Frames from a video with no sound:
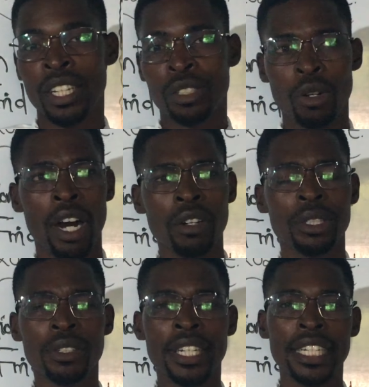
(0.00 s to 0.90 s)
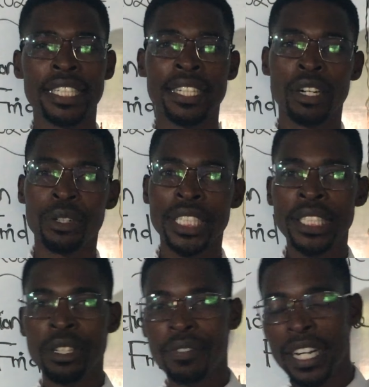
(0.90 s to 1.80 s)
So how do you get the
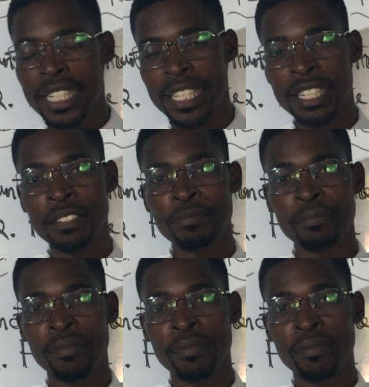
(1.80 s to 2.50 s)
original function